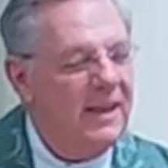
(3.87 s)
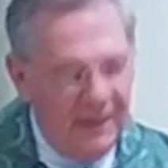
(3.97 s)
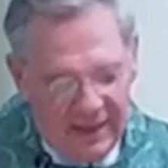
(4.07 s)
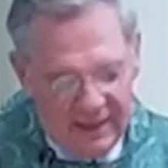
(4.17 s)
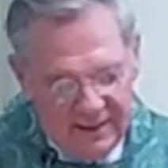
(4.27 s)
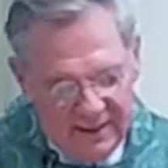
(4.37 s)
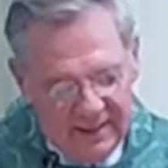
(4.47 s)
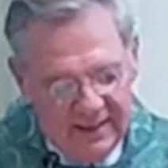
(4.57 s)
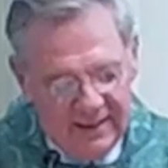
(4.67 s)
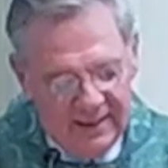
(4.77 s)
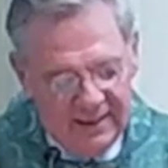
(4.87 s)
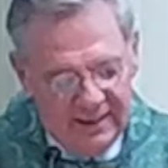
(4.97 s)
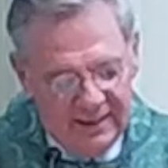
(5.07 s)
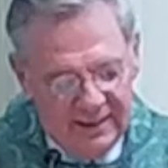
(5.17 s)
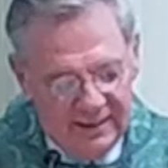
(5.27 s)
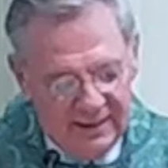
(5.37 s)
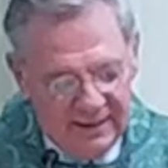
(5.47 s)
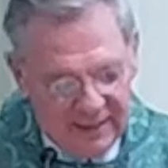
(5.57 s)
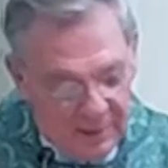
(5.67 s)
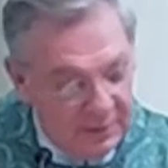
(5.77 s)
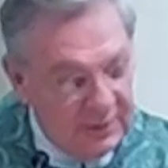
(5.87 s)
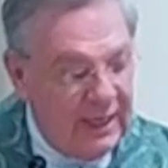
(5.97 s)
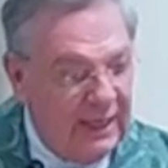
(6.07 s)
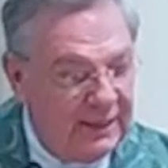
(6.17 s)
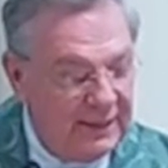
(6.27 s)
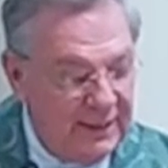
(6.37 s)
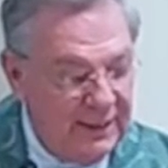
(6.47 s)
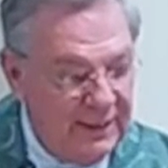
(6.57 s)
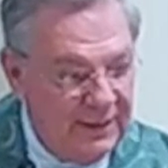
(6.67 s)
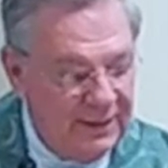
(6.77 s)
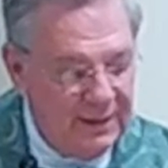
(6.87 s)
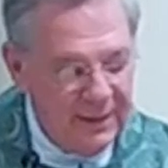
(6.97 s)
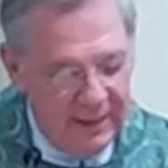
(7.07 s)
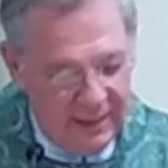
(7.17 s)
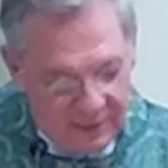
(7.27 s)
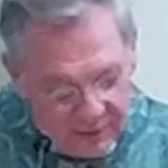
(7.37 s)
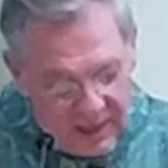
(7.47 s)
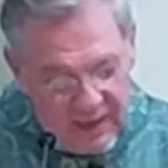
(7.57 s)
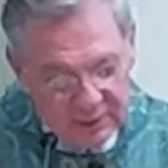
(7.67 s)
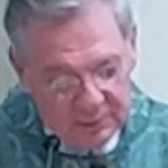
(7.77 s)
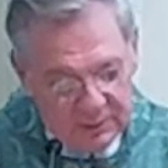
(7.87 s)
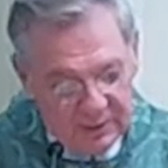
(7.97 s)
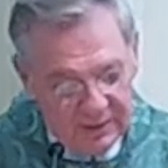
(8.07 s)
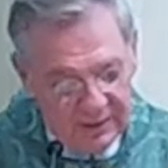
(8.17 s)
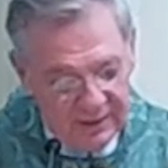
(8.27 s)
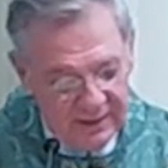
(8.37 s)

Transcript: And then, simultaneously, in the gospel,